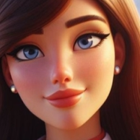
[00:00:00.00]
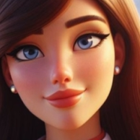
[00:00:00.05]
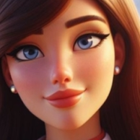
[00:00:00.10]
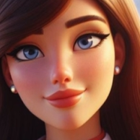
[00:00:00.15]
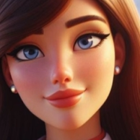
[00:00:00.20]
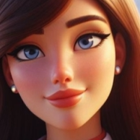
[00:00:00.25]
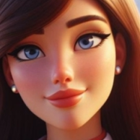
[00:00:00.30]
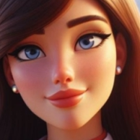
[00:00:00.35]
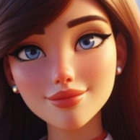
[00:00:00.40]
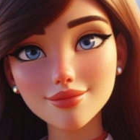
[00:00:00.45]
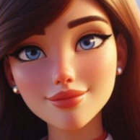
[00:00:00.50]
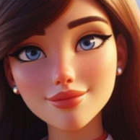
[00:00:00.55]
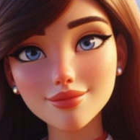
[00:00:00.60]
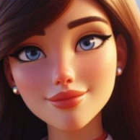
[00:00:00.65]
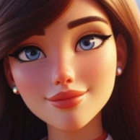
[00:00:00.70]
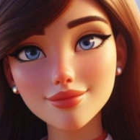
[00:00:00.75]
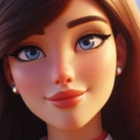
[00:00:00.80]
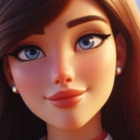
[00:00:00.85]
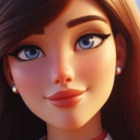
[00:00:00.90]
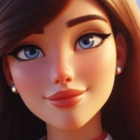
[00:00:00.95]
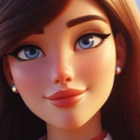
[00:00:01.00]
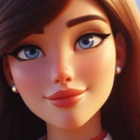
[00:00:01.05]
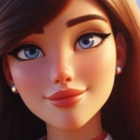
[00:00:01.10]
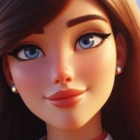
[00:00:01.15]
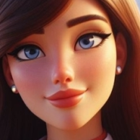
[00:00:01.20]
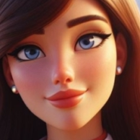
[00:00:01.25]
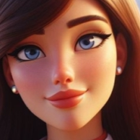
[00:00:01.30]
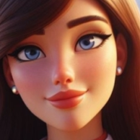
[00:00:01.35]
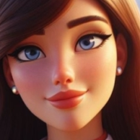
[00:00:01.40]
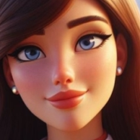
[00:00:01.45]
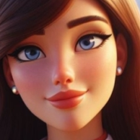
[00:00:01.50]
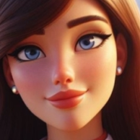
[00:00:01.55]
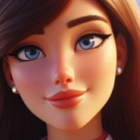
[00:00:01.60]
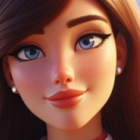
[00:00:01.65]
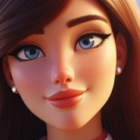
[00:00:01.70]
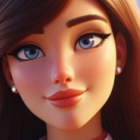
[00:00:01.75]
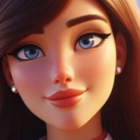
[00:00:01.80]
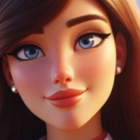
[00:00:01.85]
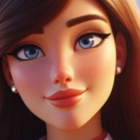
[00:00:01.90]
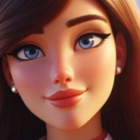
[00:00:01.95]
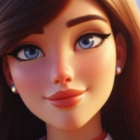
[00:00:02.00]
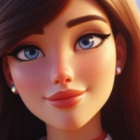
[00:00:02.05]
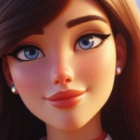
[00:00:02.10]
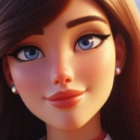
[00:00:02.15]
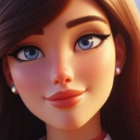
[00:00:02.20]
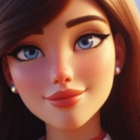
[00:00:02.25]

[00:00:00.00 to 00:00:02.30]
Nobody speaks.